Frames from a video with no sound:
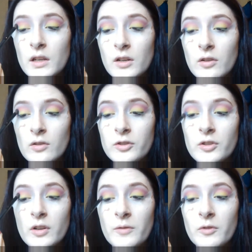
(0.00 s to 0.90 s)
And
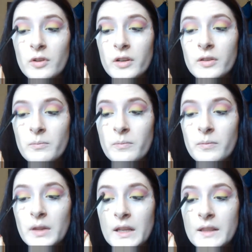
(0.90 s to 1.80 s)
also I'm going to
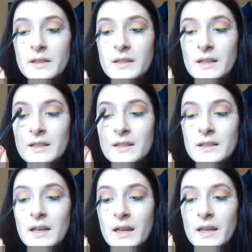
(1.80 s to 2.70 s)
blend this a
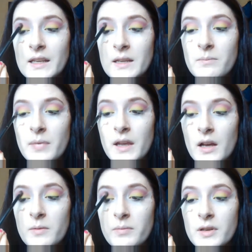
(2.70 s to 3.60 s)
tiny
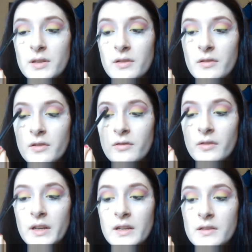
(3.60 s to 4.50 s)
bit up into the
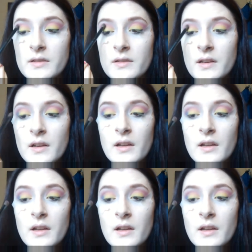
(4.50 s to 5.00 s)
crease